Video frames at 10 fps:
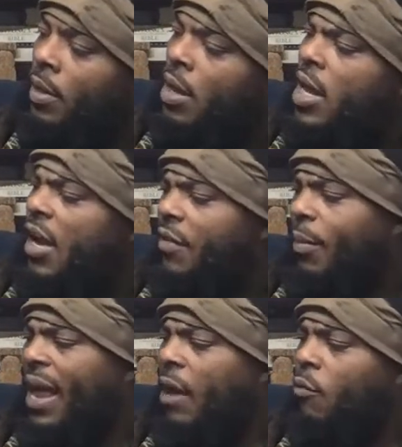If the
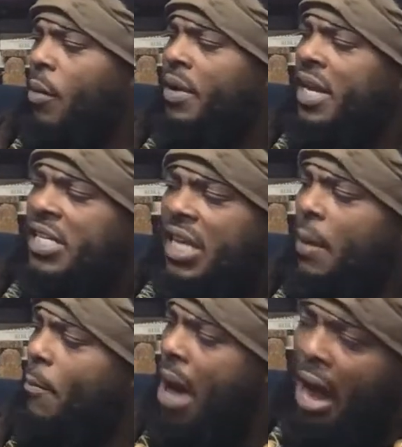black woman is
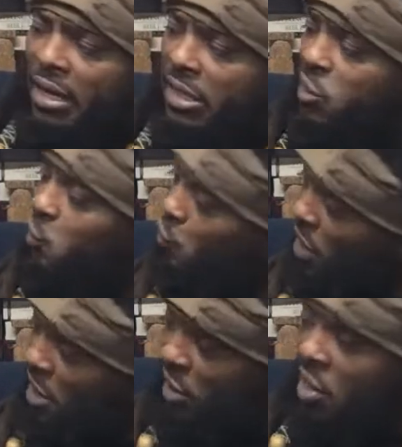immodestly
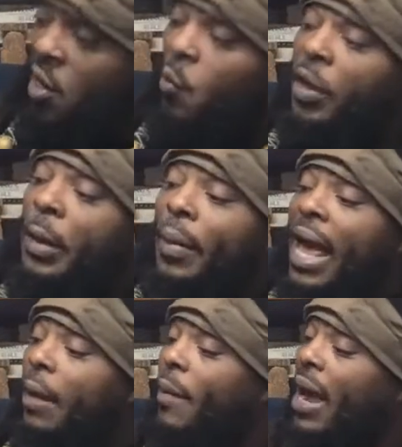dressed when the
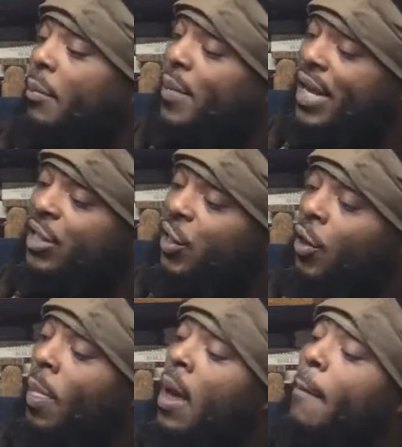black man meets her,